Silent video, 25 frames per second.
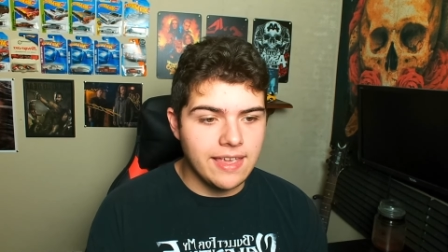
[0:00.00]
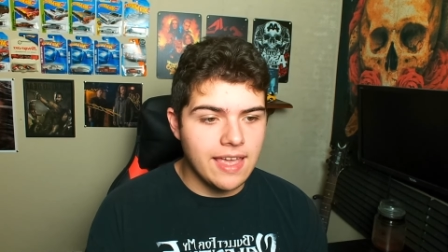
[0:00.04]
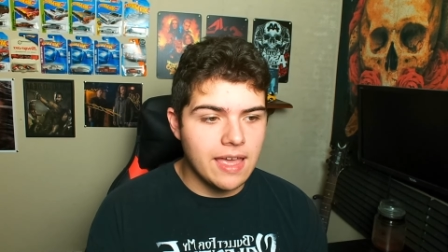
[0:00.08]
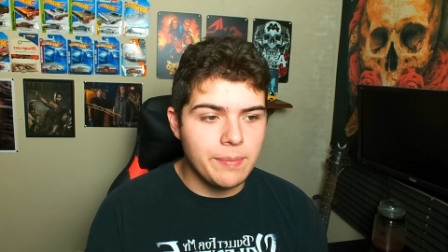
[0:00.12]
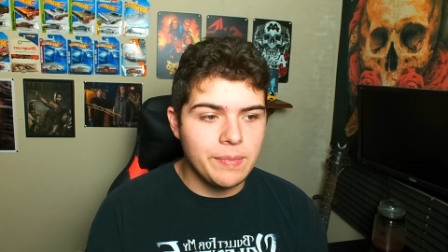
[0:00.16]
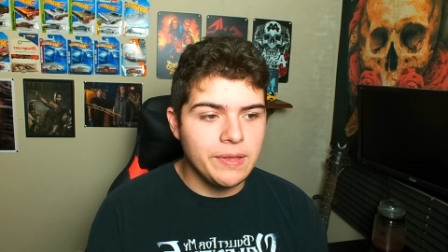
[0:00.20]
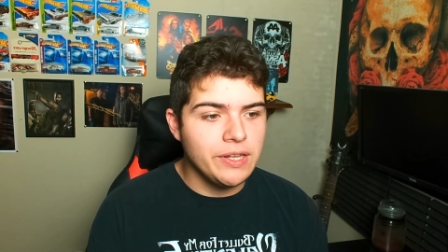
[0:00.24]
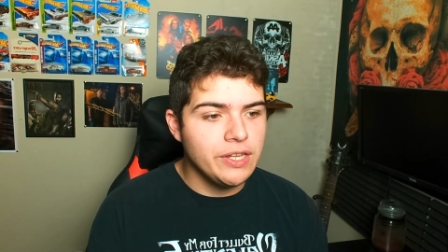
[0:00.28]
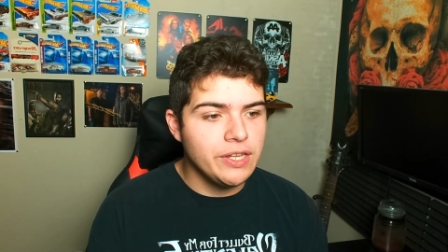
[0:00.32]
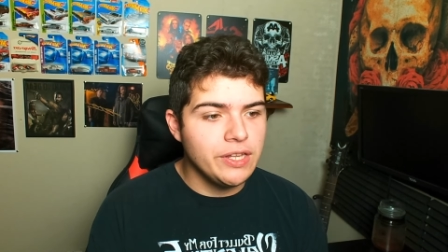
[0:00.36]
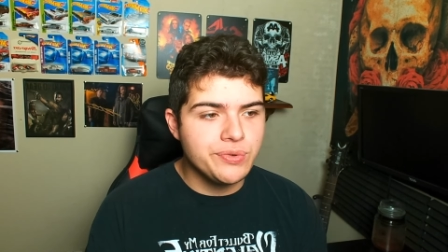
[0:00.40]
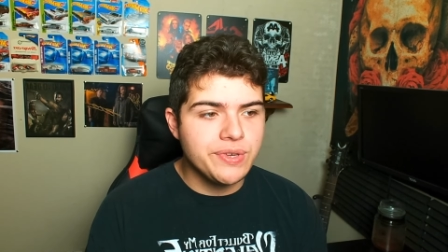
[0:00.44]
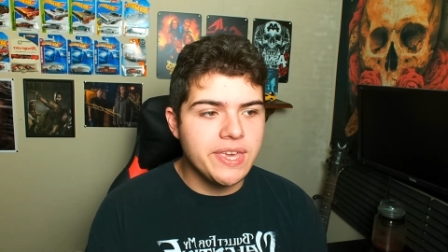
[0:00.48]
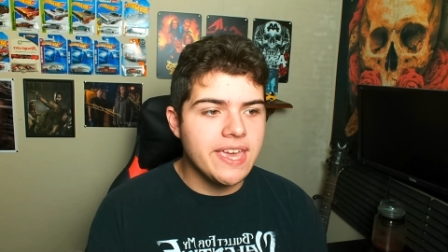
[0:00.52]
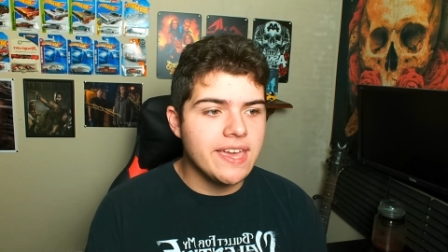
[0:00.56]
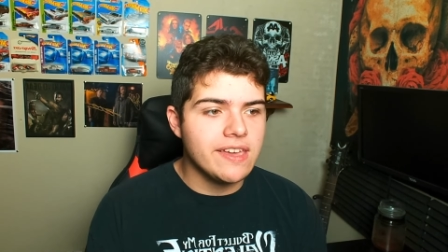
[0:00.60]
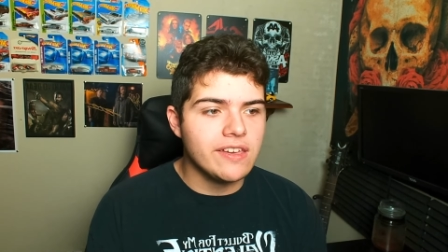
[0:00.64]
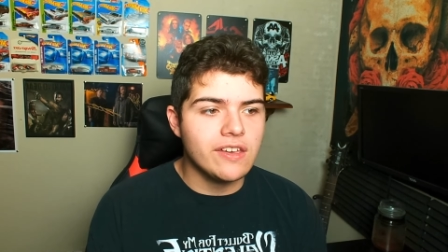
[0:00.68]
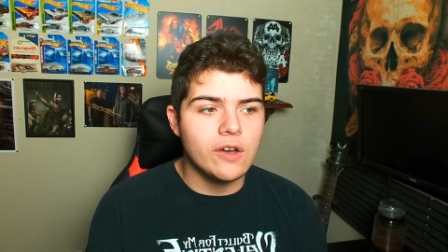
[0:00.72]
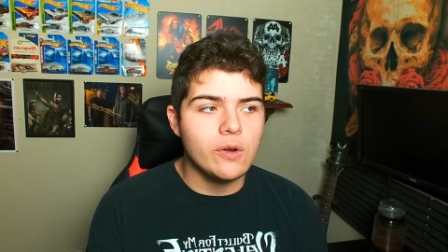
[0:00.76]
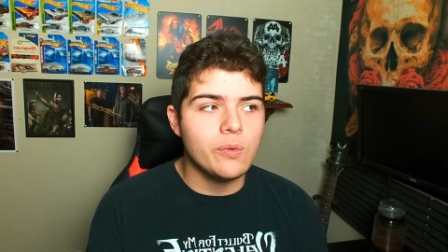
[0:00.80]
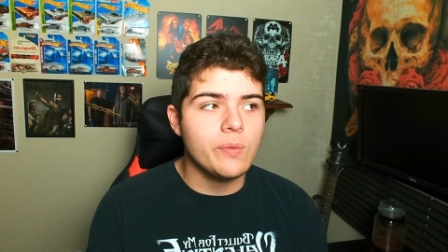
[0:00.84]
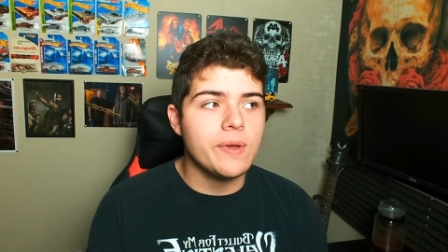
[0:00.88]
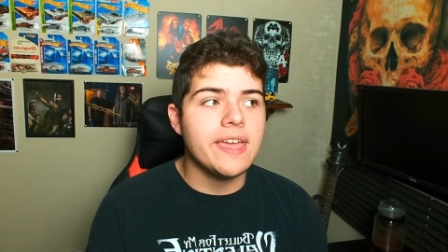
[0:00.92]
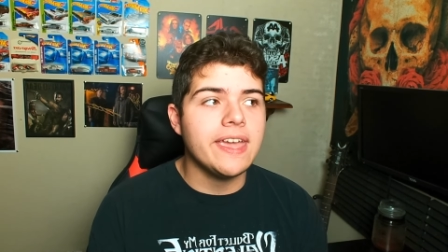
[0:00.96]
I mean, you can't
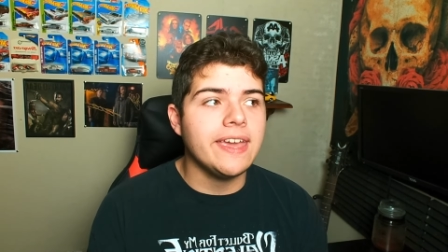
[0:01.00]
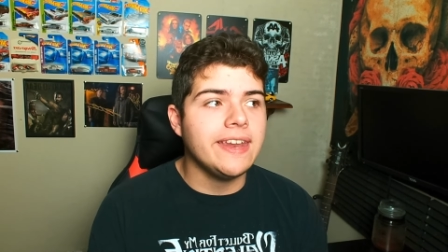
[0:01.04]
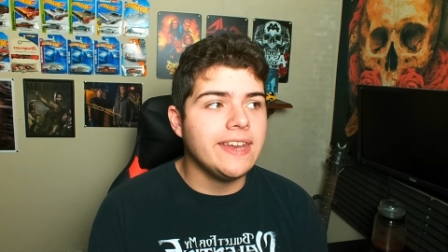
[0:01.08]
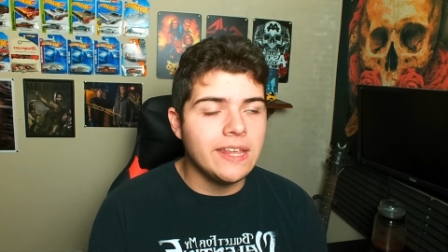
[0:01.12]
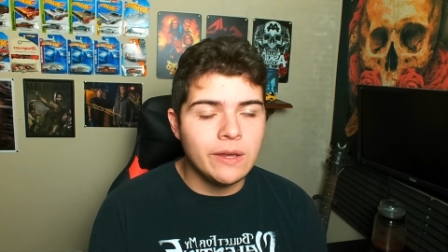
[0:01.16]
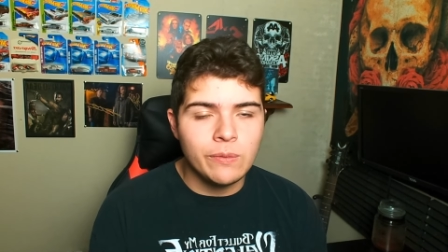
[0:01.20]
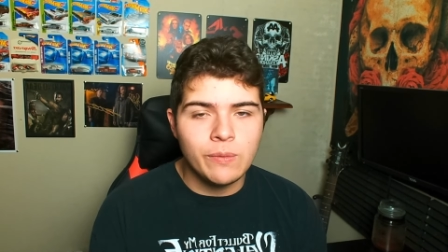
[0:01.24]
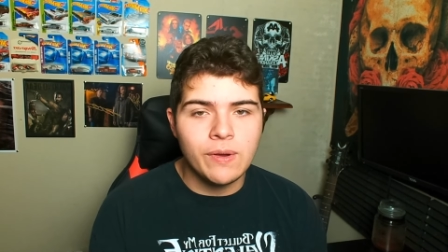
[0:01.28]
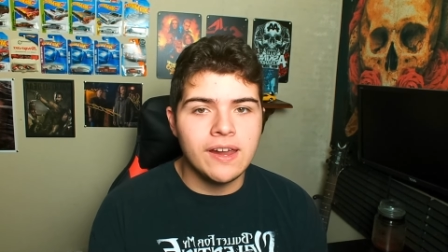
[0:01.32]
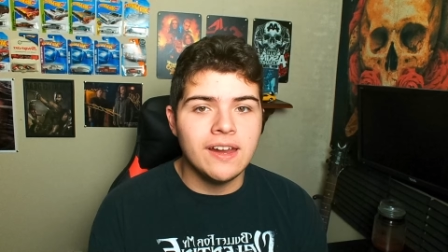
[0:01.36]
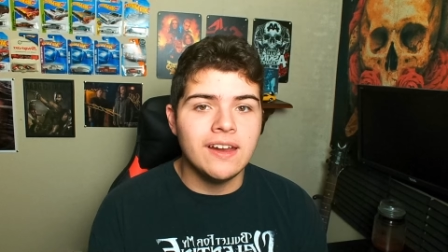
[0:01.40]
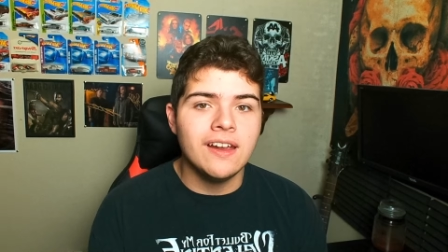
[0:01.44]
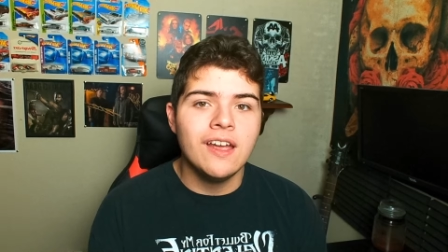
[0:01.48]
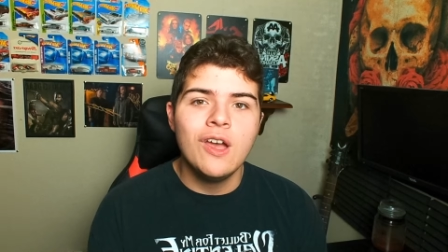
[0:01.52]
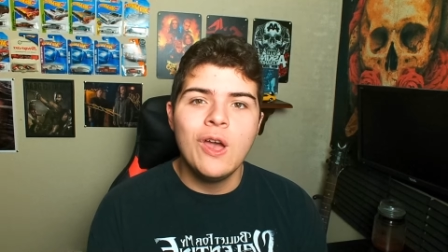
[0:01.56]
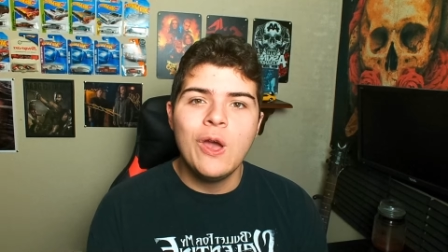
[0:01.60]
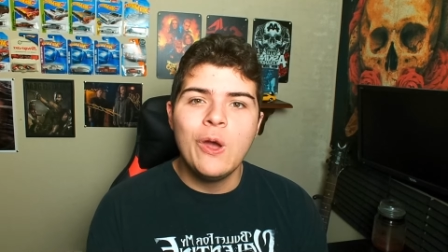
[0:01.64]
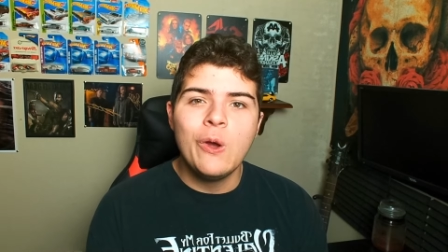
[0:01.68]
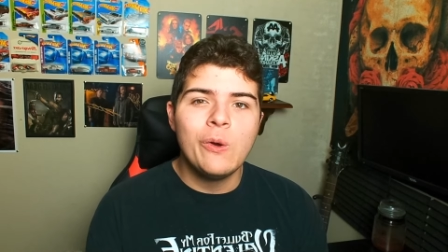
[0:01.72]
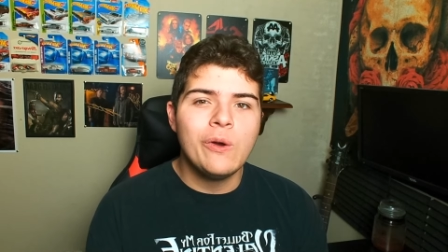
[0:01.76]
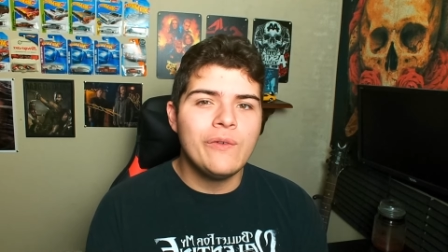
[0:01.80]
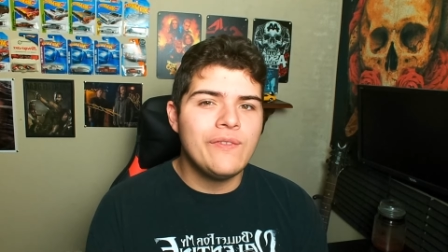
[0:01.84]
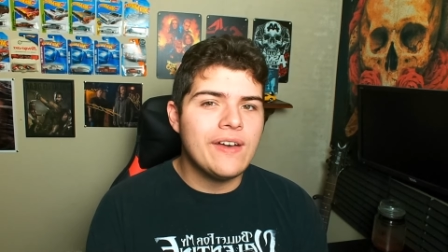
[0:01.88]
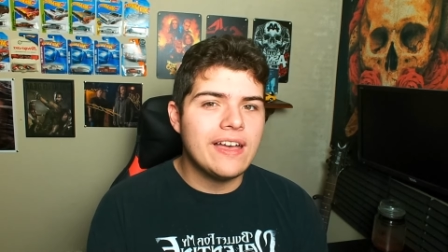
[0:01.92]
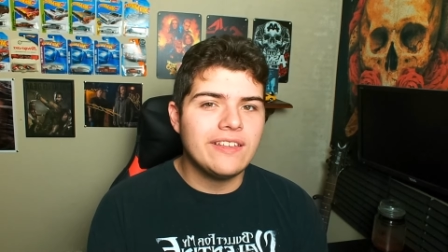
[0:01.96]
go anywhere
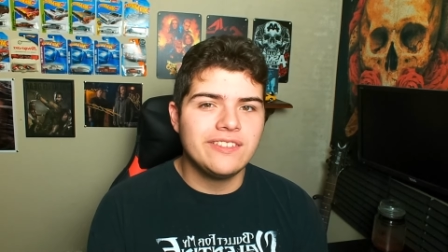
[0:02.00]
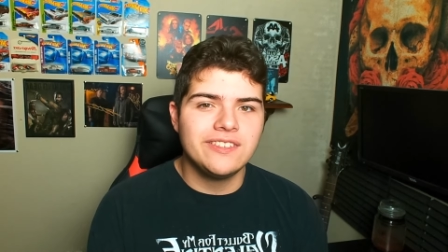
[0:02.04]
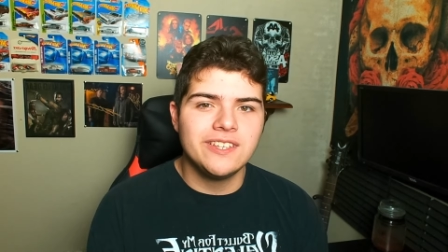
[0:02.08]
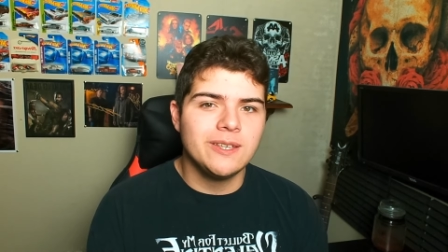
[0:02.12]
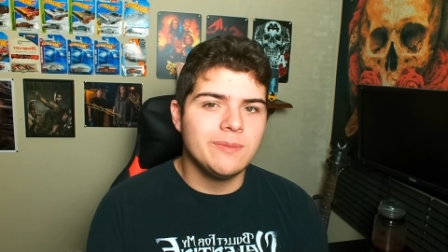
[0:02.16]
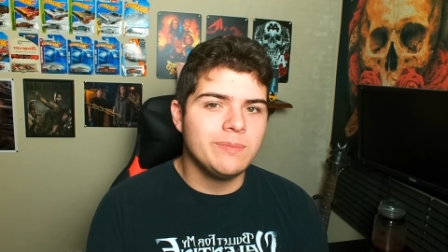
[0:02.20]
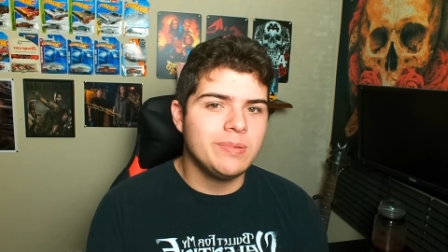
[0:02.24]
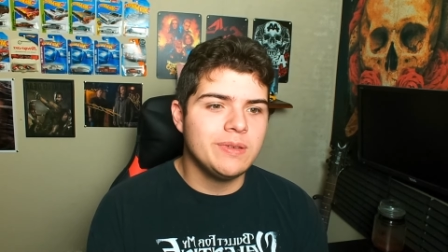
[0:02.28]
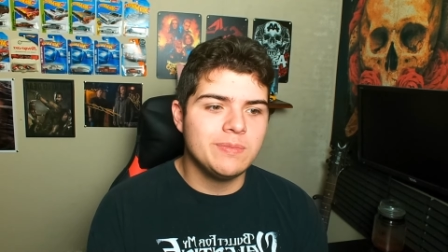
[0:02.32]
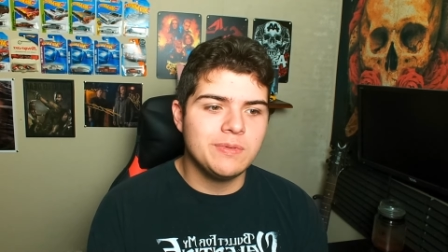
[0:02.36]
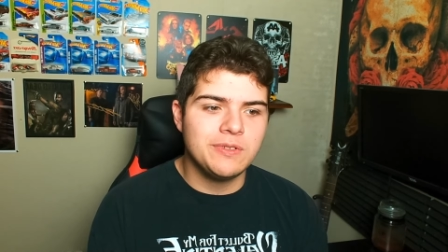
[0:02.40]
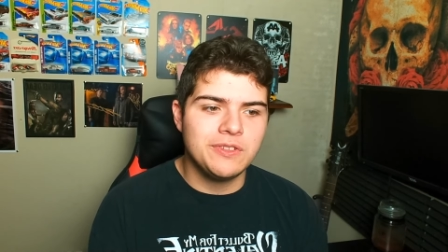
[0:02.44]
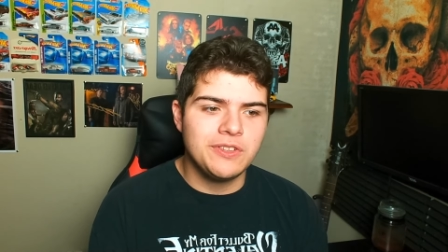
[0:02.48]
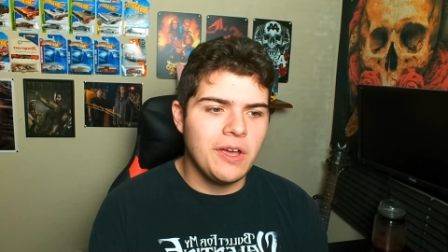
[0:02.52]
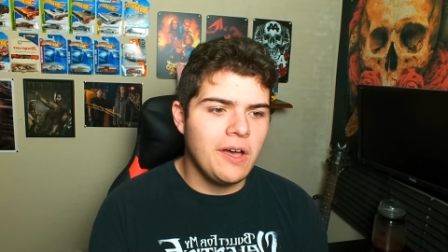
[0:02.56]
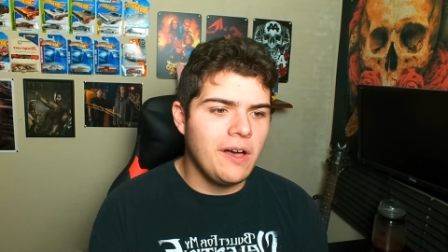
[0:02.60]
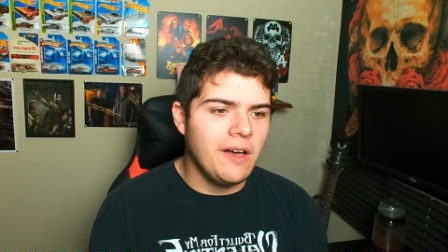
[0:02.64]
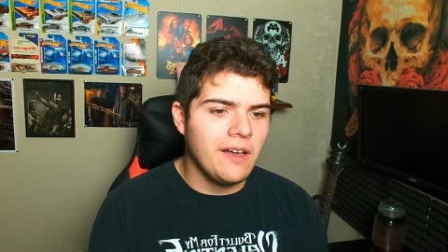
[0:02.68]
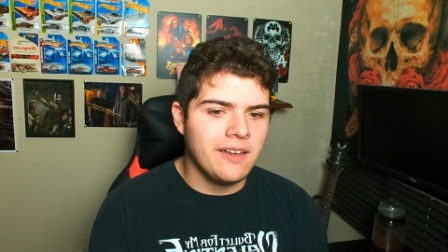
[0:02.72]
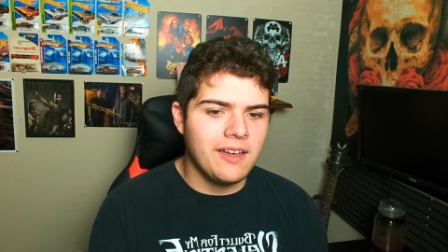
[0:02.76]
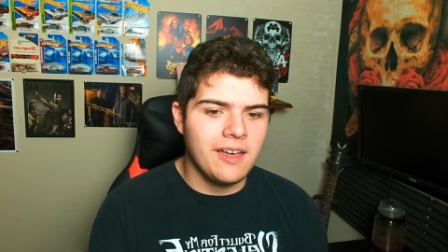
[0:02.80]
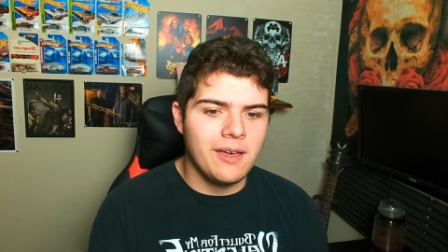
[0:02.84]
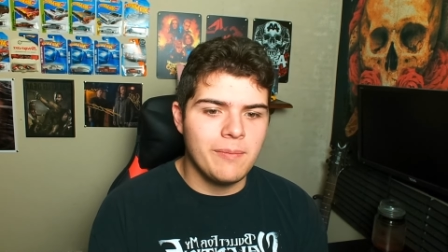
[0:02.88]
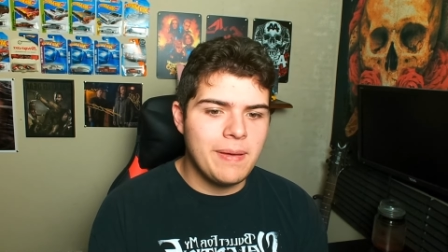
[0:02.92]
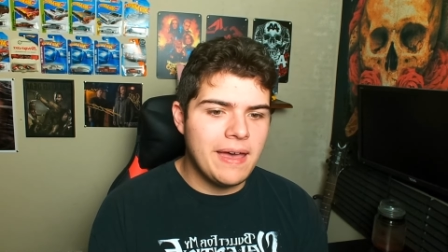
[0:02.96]
without seeing people
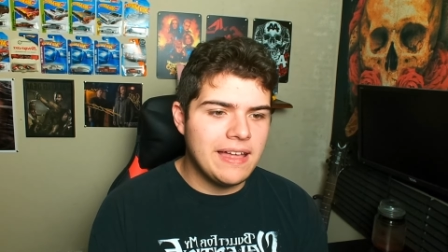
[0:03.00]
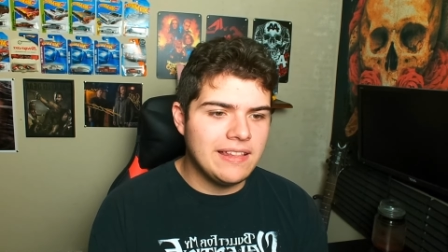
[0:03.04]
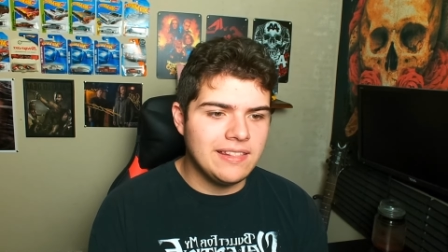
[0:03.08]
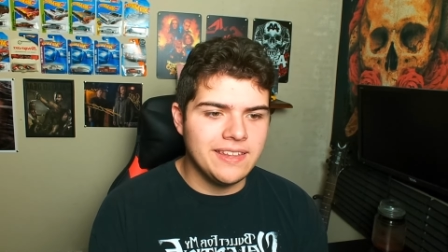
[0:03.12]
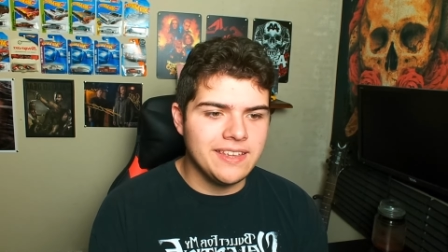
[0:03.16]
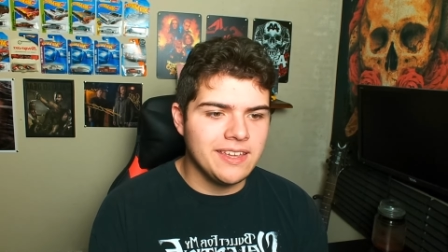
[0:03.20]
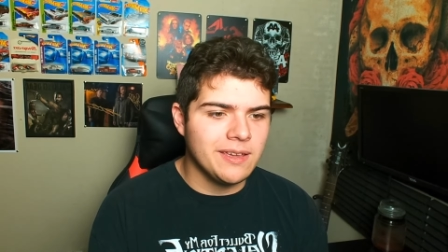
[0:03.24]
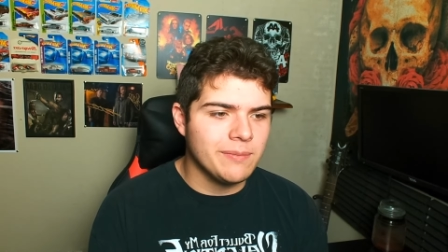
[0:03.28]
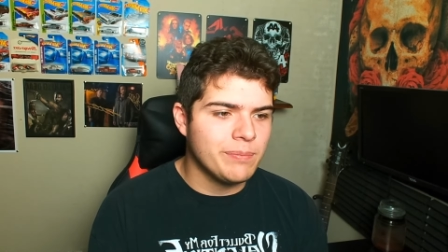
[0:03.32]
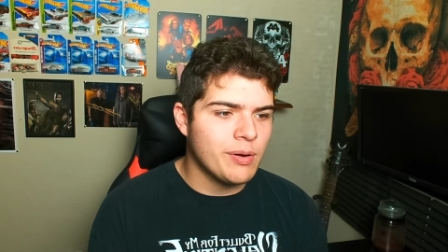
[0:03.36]
talk about Linkin